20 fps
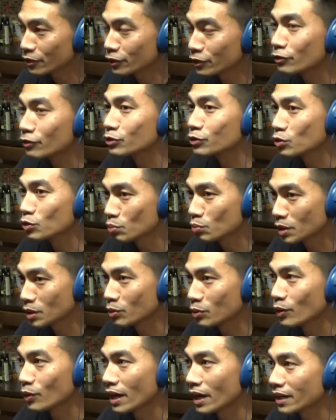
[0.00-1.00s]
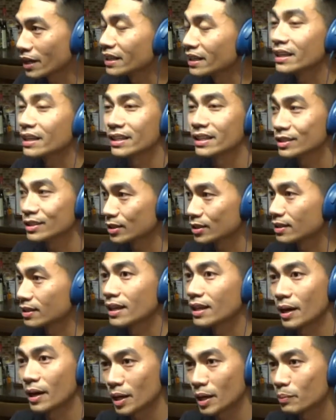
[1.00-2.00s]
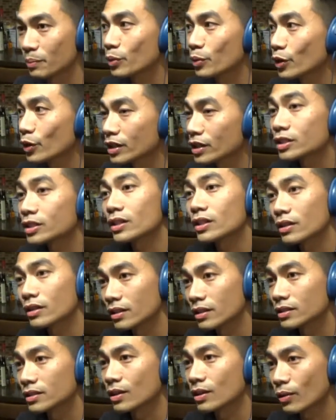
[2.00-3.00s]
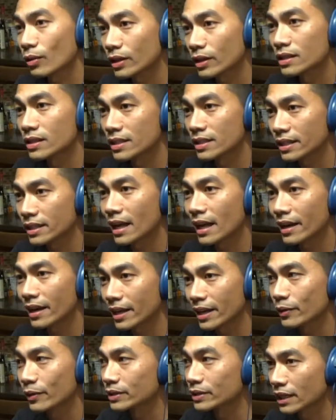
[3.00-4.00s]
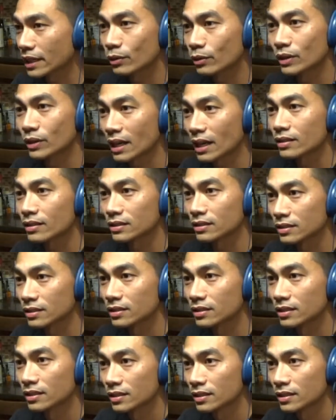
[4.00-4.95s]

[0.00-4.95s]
a lot of food for 2 people. And I'm pretty sure his caloric intake that day was like 3,000.